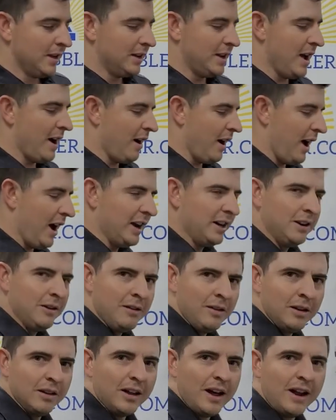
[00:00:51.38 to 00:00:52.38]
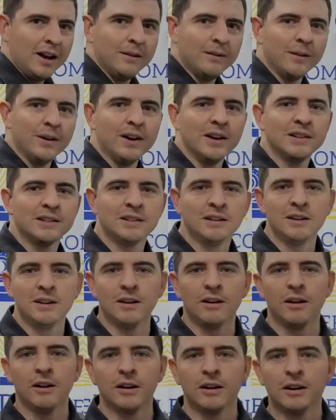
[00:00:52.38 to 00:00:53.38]
Now, I know a lot of us
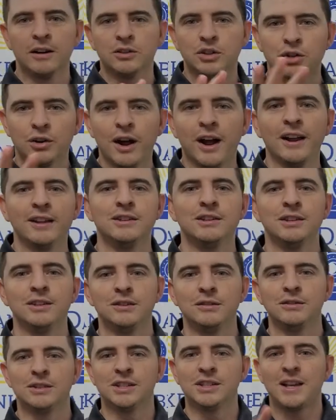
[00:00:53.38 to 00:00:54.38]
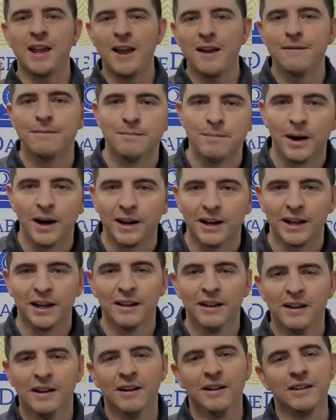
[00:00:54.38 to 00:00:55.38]
here are trying to save
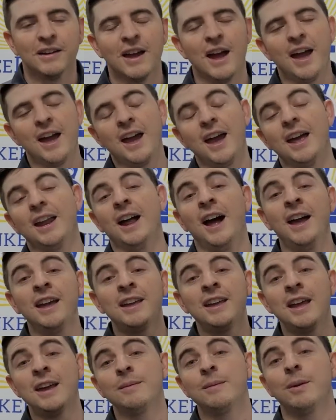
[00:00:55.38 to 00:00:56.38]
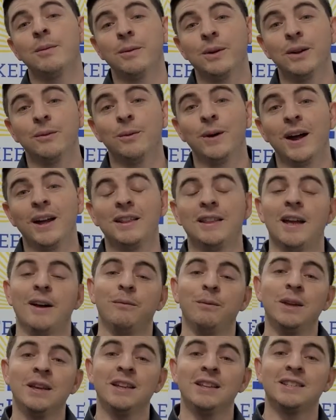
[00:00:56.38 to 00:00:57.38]
money, okay? And I came up with a way
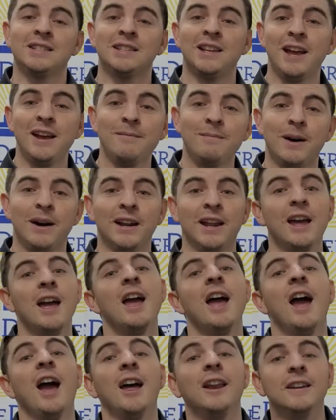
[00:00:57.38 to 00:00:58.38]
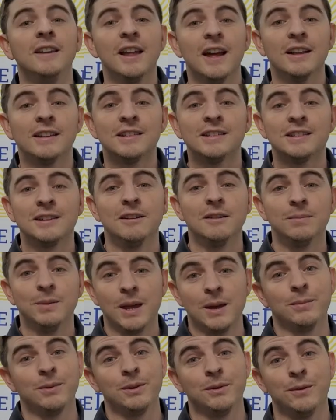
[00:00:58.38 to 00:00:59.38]
that we could save money and yet still
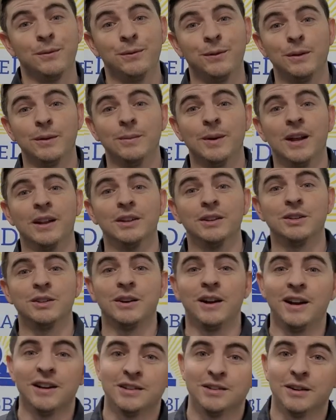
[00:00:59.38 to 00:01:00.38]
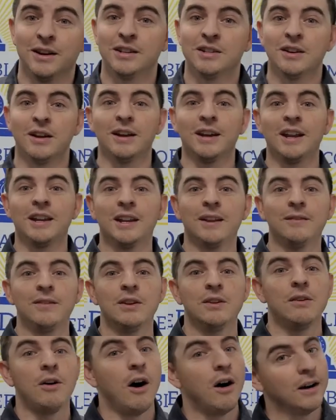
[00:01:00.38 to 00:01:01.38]
be able to afford model trains, all right? So I'm going to give
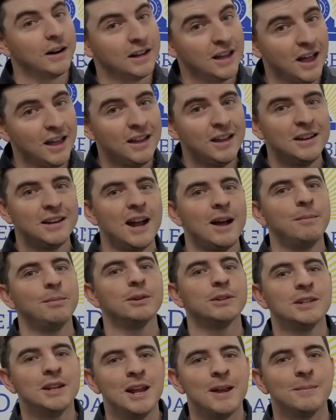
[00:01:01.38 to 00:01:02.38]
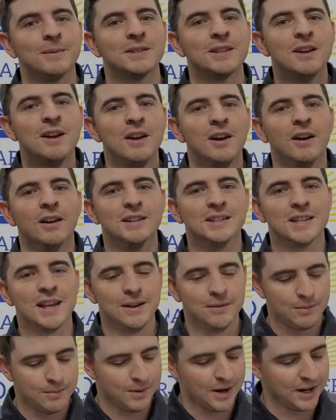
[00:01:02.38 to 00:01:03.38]
you our Yankee Dabbler tips on
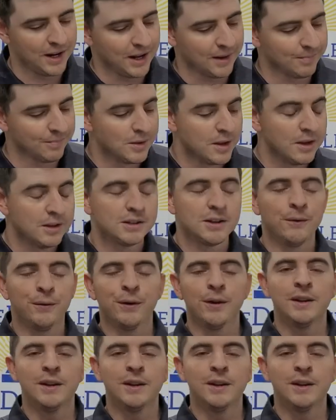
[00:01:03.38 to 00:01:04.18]
saving money. So,